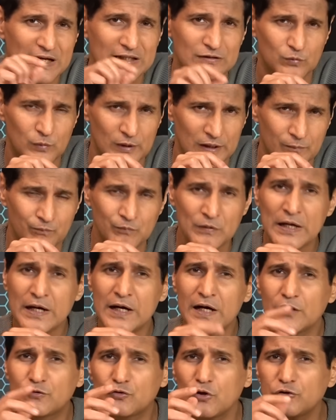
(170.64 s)
as well.
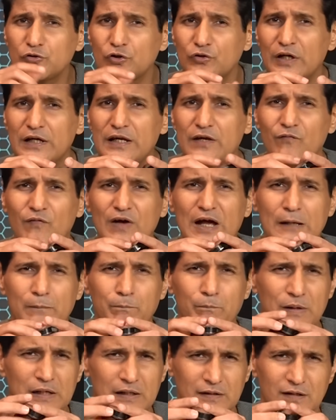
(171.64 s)
It's also really well
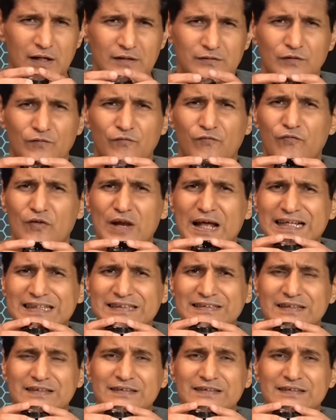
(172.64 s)
built, doesn't flex,